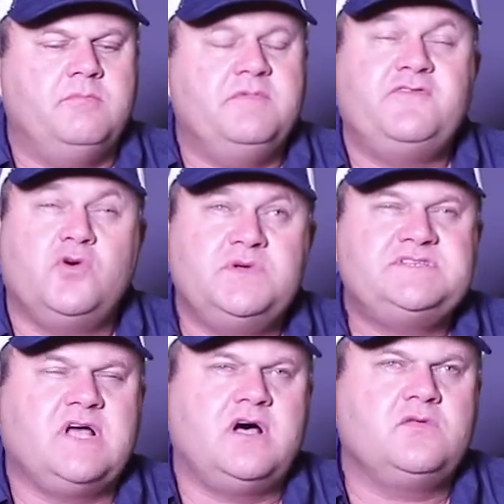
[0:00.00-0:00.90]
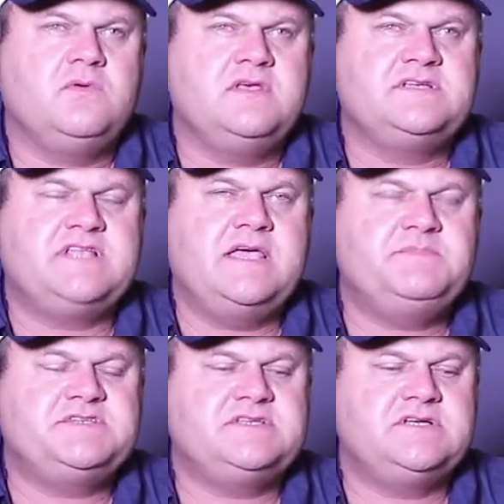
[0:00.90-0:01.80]
Before we start with the
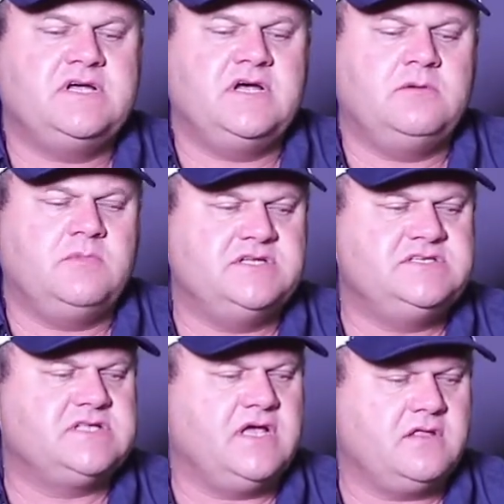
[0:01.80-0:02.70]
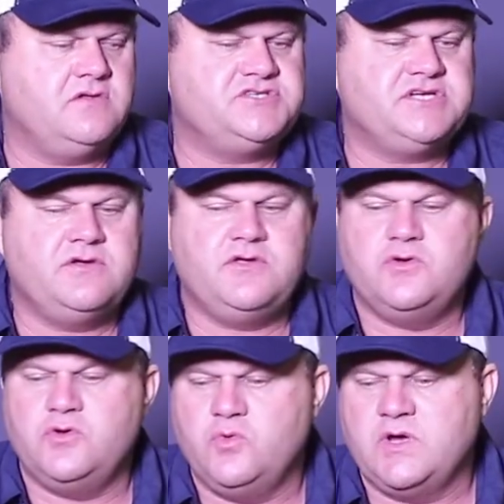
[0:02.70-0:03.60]
steps, I'd just like to show
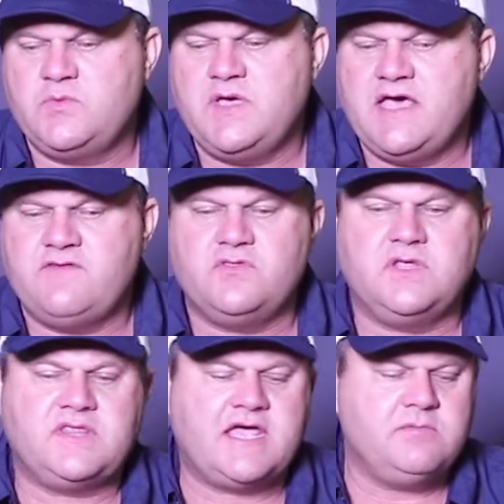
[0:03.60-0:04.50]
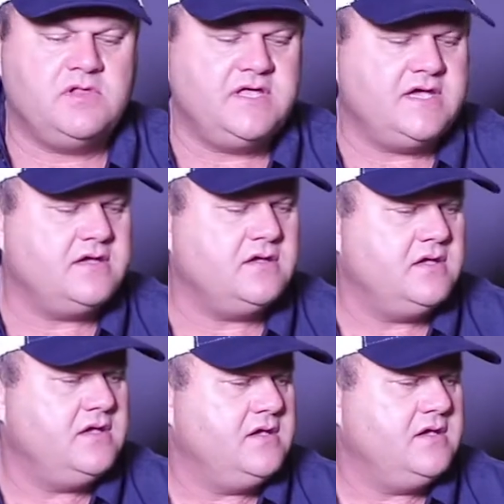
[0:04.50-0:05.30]
you what we have on the table here.